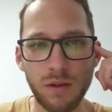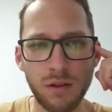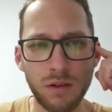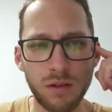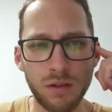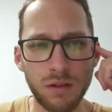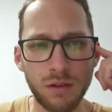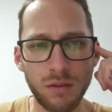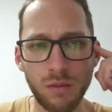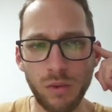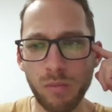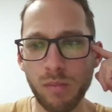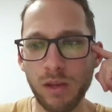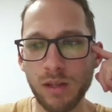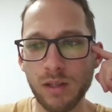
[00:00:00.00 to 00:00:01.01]
and we
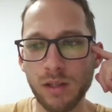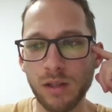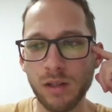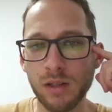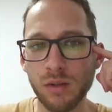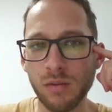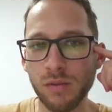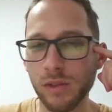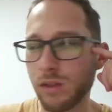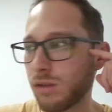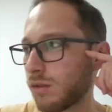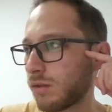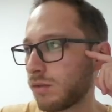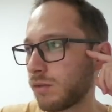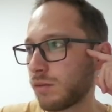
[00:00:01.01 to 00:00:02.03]
basically solved it.
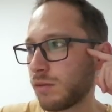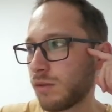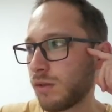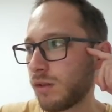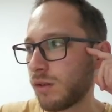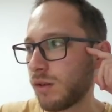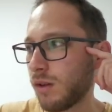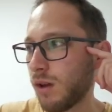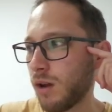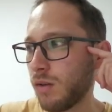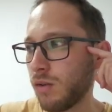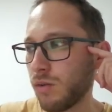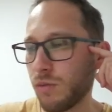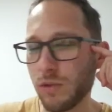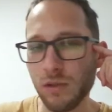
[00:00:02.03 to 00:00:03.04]
How
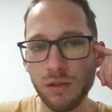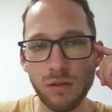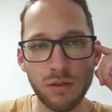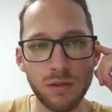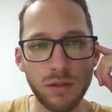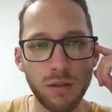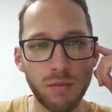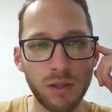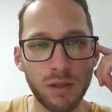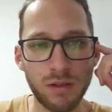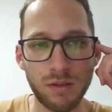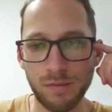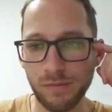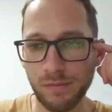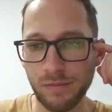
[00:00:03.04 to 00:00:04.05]
long was it? 10 minutes?